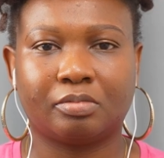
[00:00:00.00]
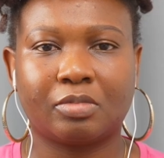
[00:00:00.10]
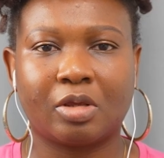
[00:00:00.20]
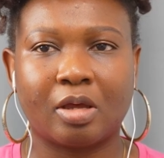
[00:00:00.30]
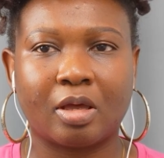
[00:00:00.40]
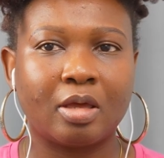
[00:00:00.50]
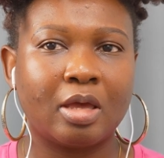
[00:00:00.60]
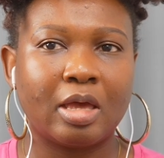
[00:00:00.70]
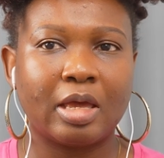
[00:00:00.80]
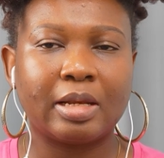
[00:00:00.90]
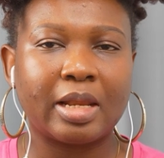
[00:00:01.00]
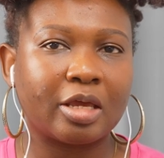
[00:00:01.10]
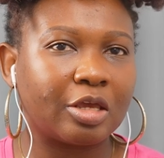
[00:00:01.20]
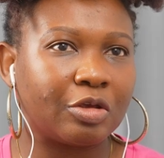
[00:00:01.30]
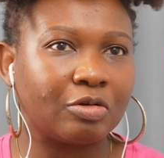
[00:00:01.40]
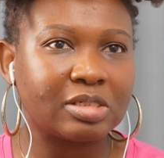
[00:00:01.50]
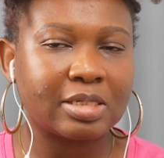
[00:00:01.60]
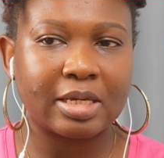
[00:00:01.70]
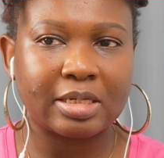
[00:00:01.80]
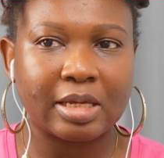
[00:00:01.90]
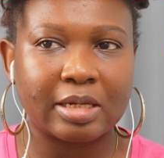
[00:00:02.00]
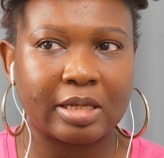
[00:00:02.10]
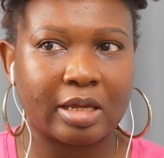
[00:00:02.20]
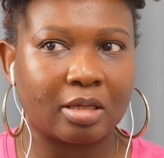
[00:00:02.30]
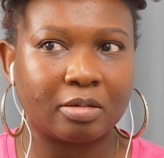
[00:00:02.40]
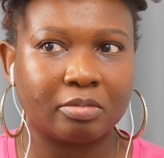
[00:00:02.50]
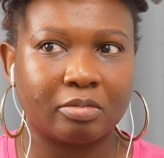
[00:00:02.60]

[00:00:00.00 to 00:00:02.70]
Yeah. And like you said earlier,